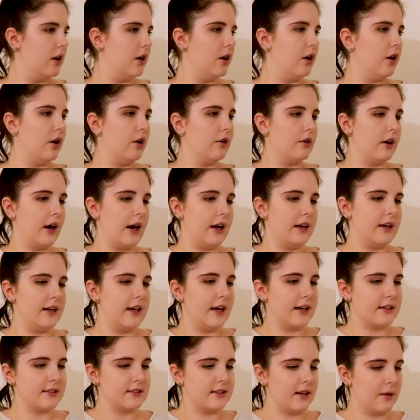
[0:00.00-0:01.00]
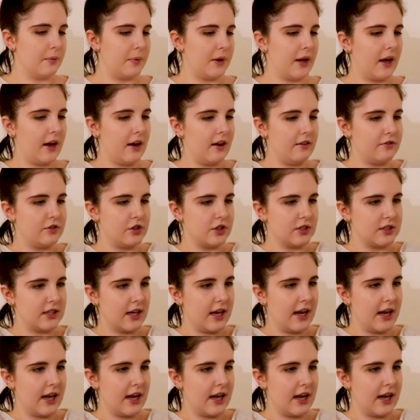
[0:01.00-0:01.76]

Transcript: Alright, next up we have just